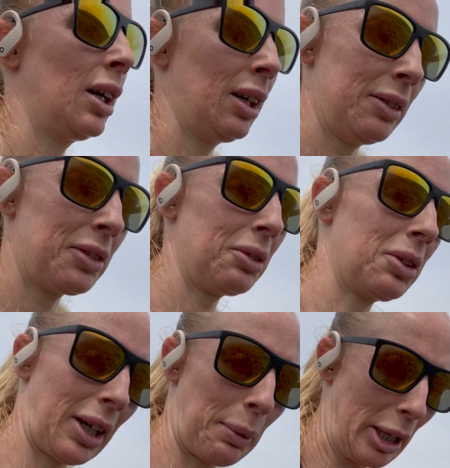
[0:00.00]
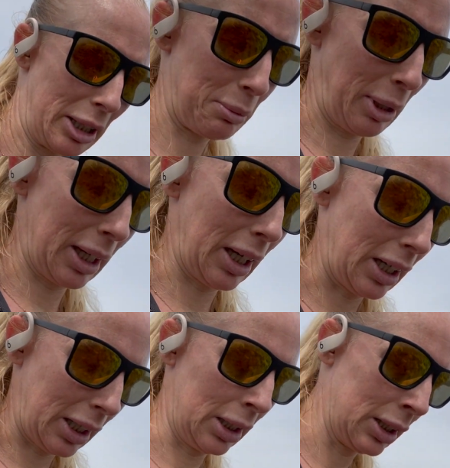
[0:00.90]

I've still got to get back to my car.